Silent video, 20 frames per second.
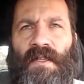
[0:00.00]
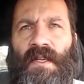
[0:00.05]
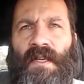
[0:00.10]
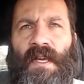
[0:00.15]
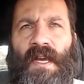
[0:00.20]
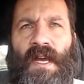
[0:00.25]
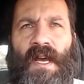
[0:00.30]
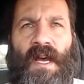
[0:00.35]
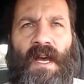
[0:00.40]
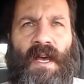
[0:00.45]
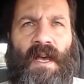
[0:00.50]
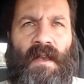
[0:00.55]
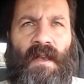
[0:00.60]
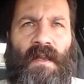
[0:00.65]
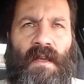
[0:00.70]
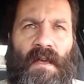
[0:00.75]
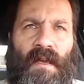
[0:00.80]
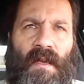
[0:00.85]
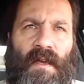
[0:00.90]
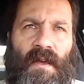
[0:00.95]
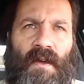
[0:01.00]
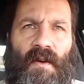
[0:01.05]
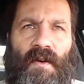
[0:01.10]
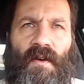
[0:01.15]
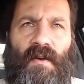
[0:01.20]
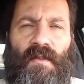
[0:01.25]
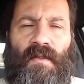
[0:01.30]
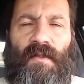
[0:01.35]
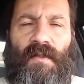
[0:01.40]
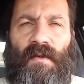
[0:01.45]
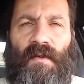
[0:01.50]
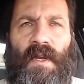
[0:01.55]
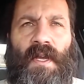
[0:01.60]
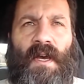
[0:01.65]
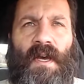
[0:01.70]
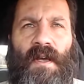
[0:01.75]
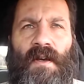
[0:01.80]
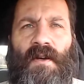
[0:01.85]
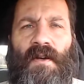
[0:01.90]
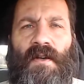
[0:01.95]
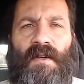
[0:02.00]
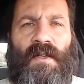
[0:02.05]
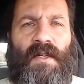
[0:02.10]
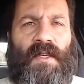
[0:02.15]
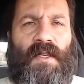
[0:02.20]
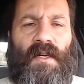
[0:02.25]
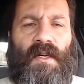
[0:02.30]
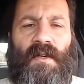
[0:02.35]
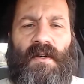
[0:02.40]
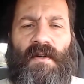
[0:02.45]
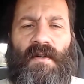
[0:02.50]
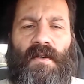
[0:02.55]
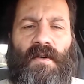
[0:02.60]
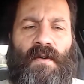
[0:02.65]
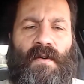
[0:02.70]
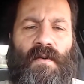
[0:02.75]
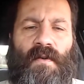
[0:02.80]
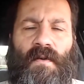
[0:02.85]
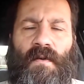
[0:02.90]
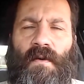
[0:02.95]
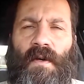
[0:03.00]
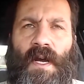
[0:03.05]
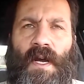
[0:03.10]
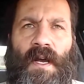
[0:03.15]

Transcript: You got 300 or so